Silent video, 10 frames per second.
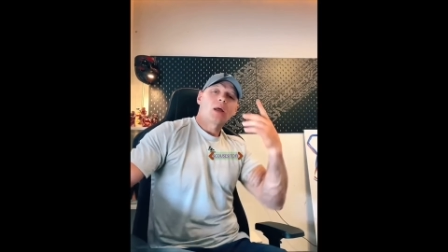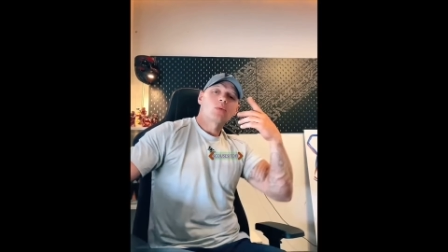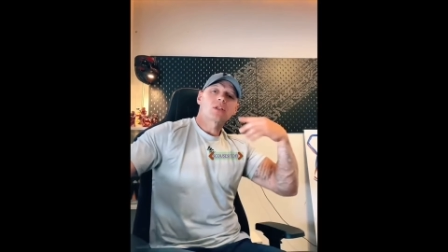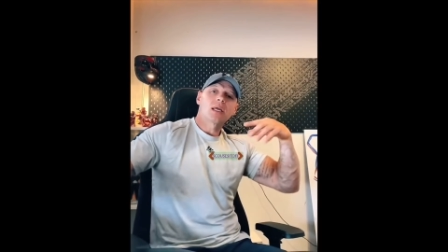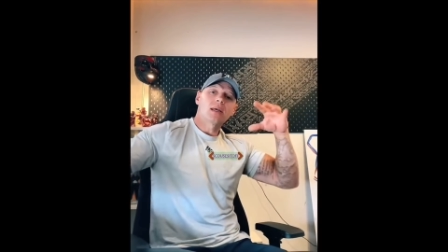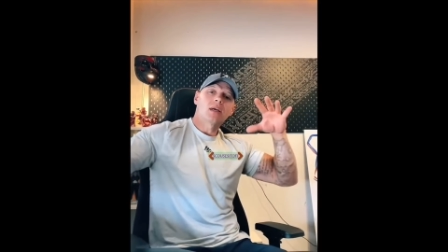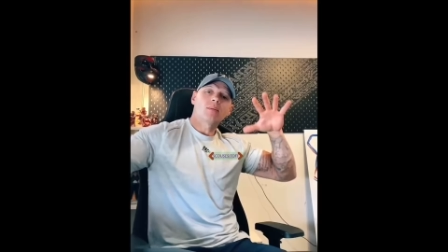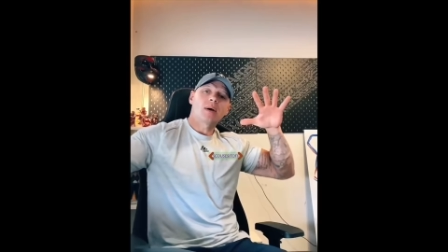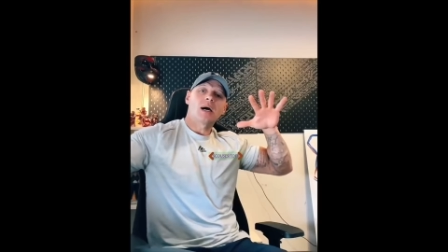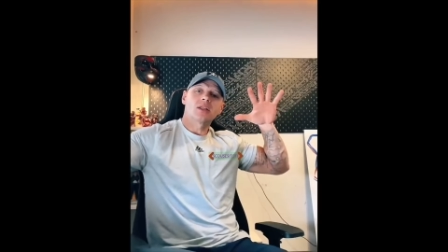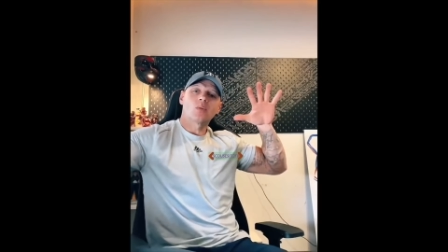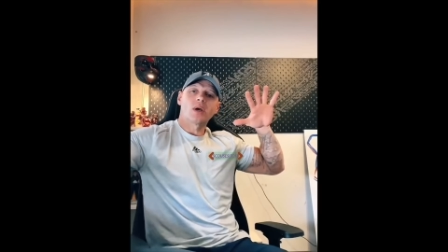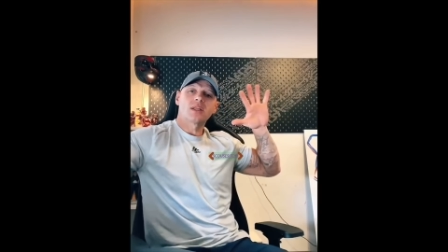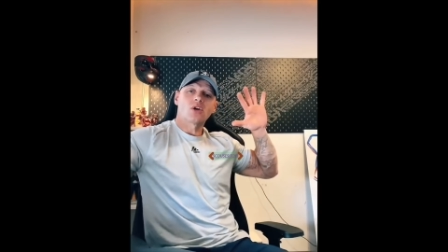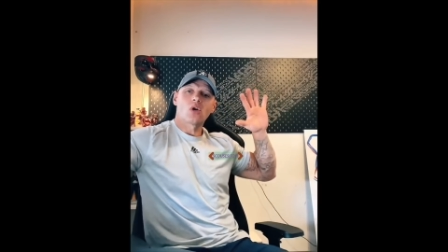And I was thinking about the
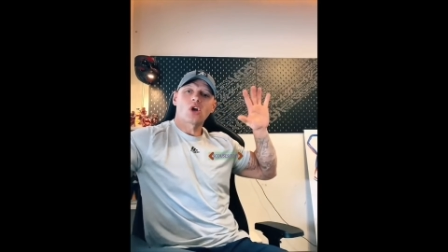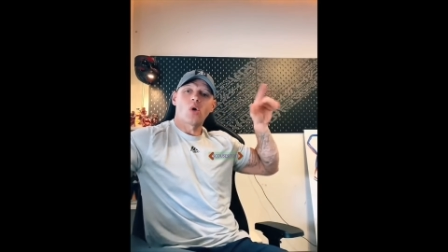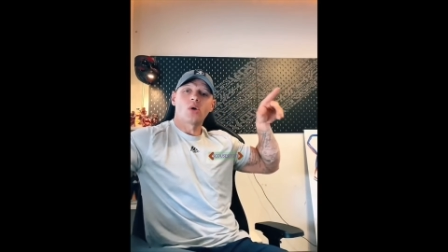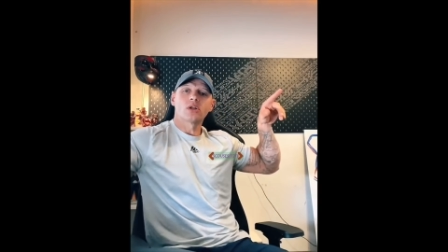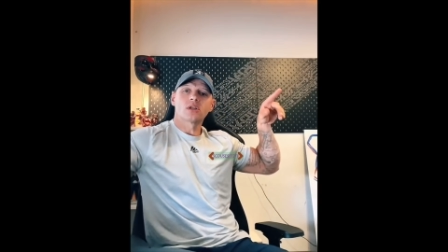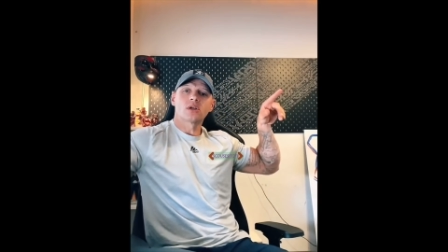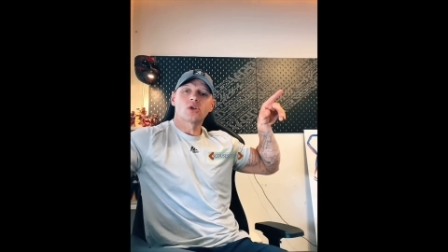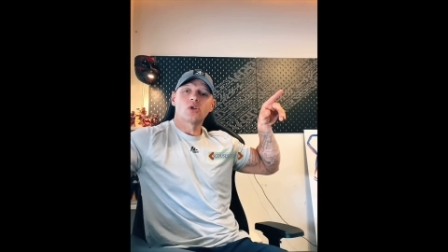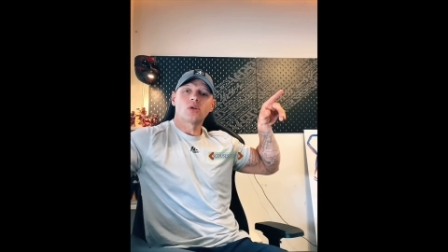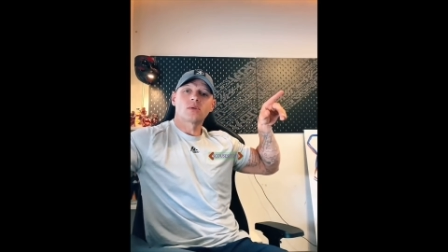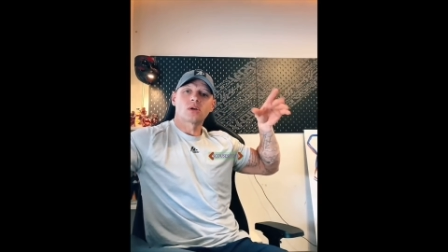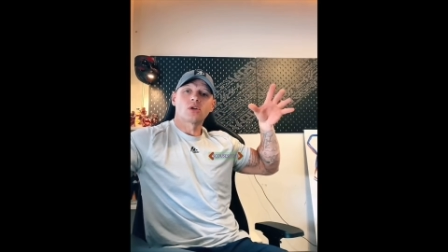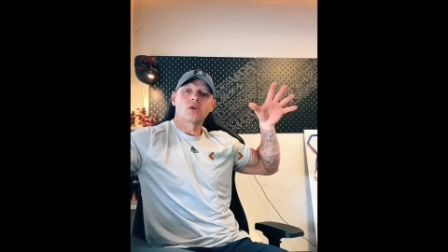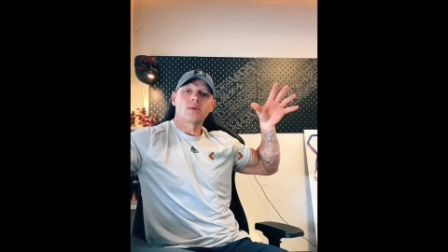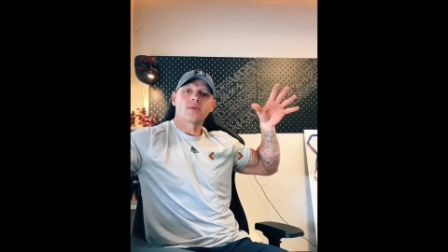way they're all going at the
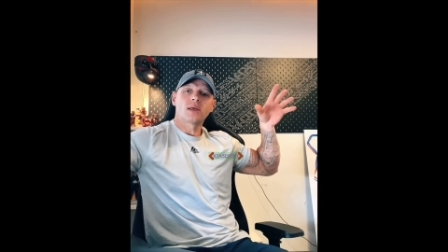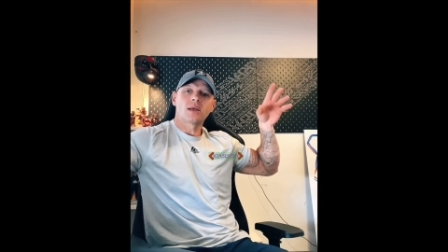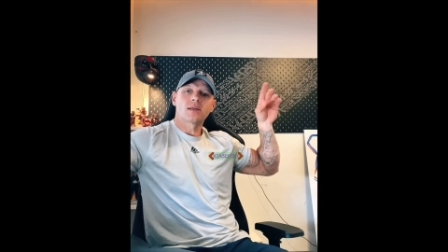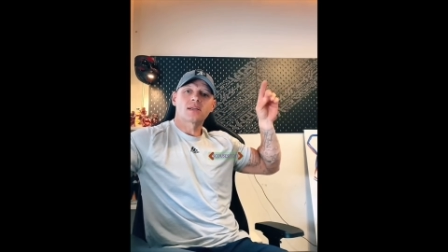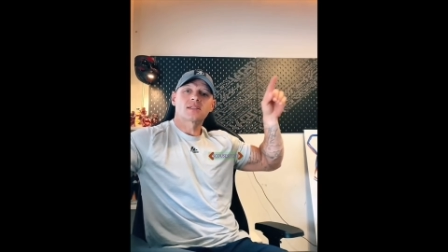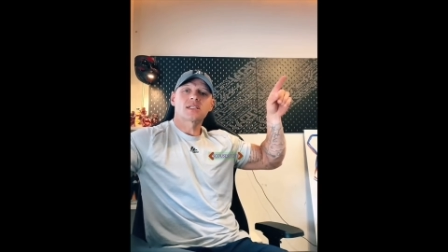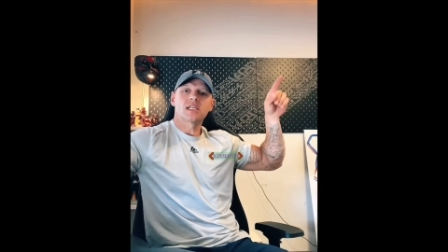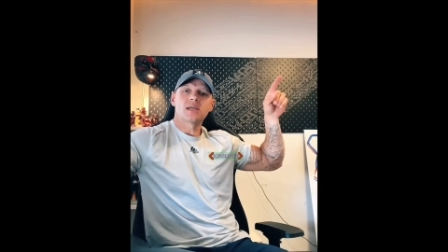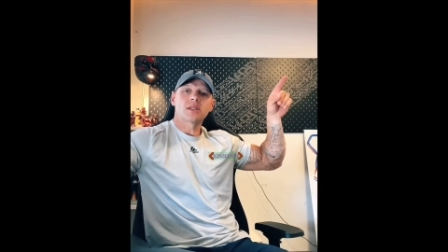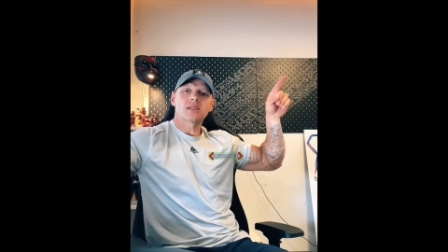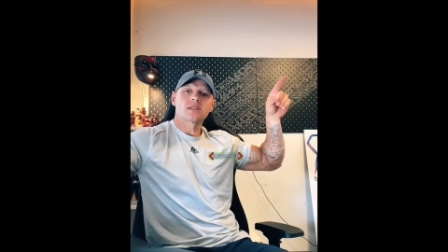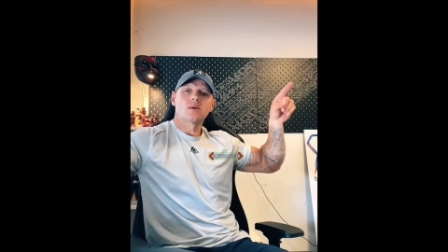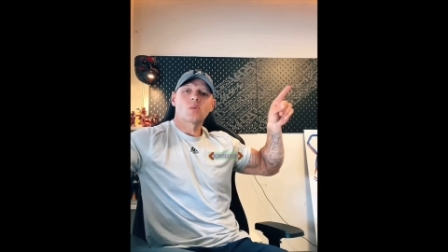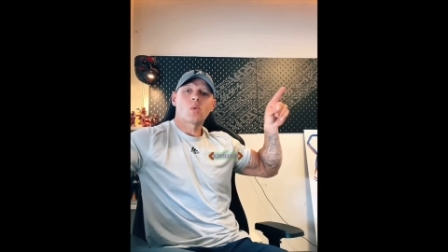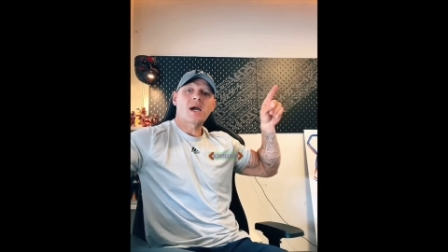grooming thing, screaming at
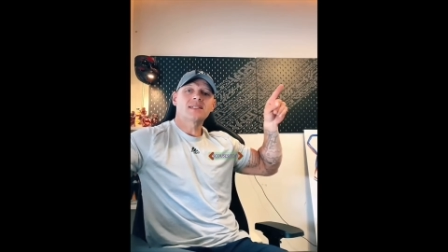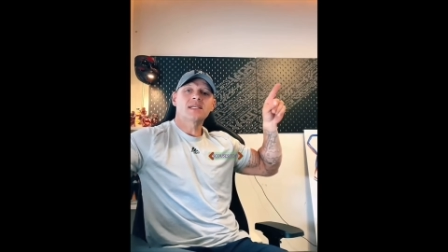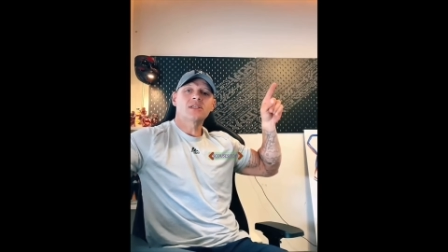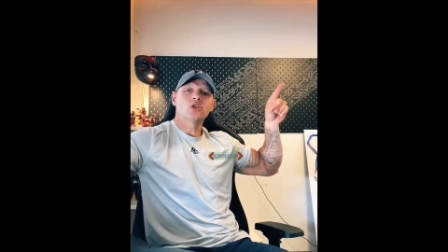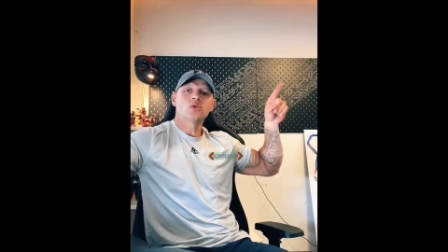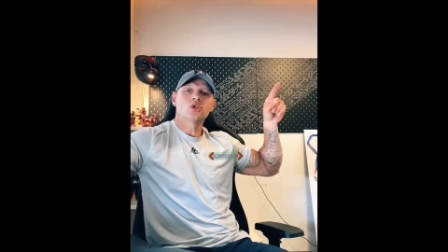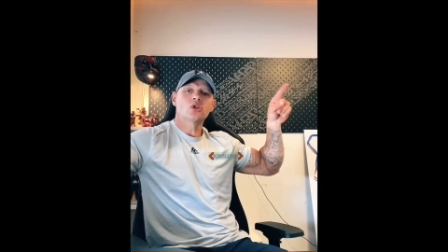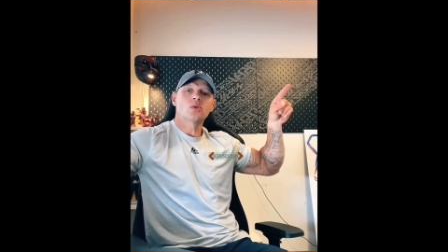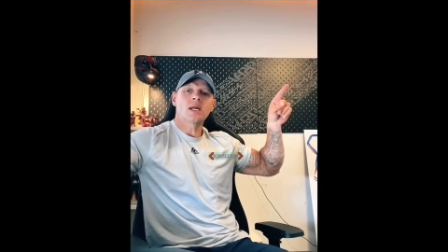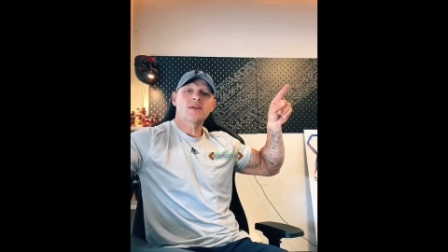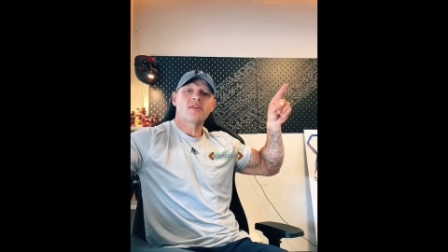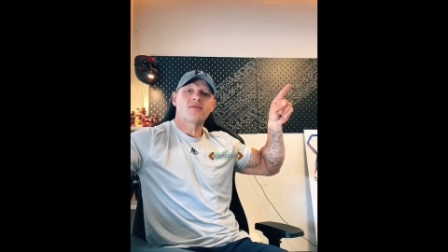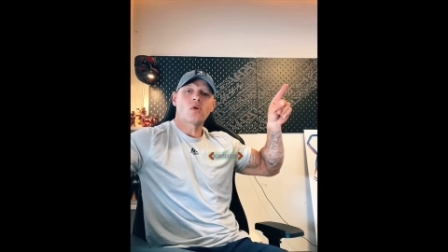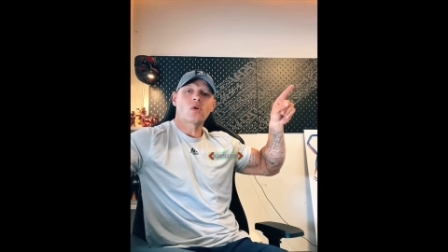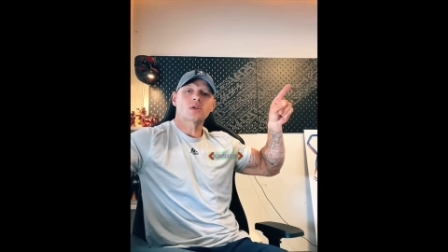it, why didn't you do anything for
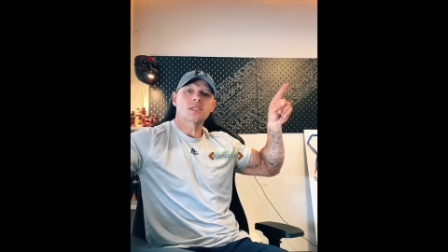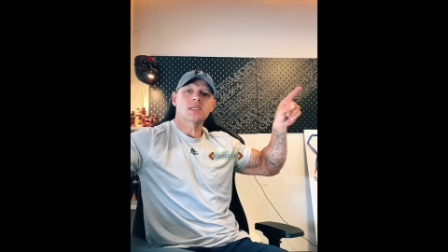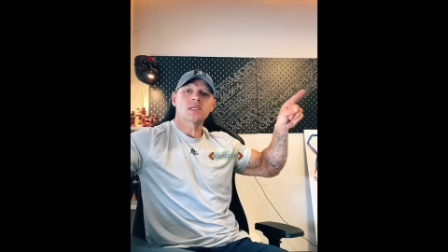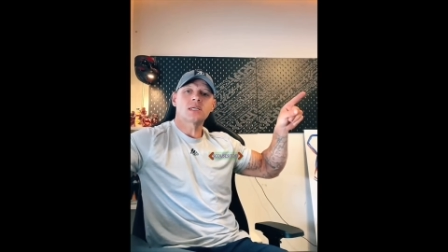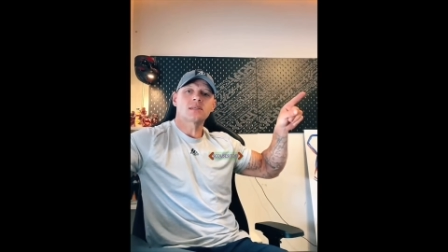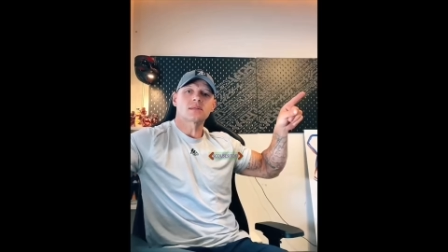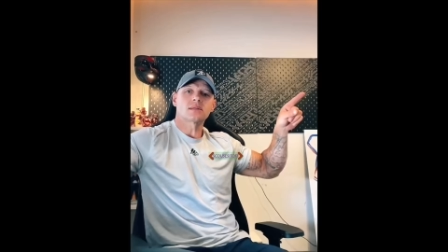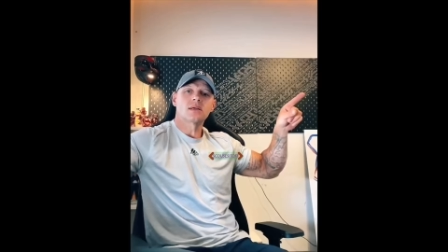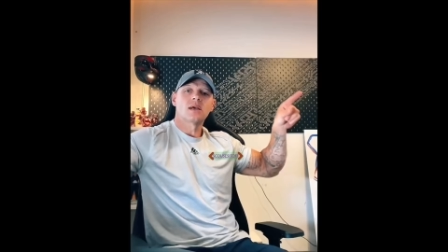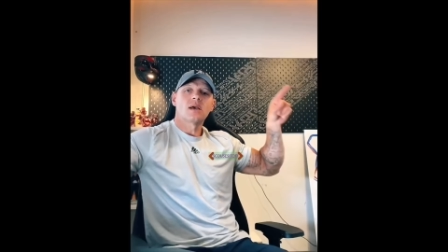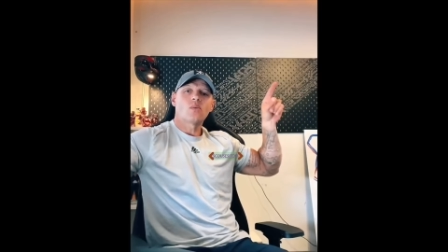14 years?